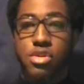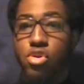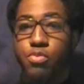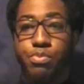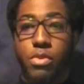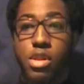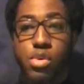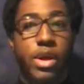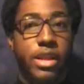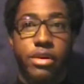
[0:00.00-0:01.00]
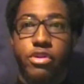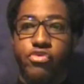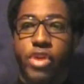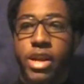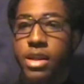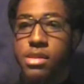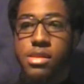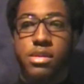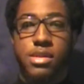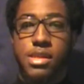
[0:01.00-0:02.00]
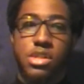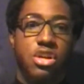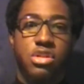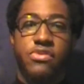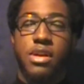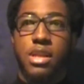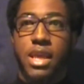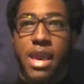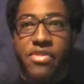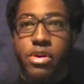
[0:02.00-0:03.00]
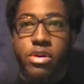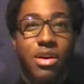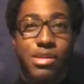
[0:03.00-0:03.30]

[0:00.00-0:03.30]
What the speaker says: So swelling, redness, discharge around the catheter.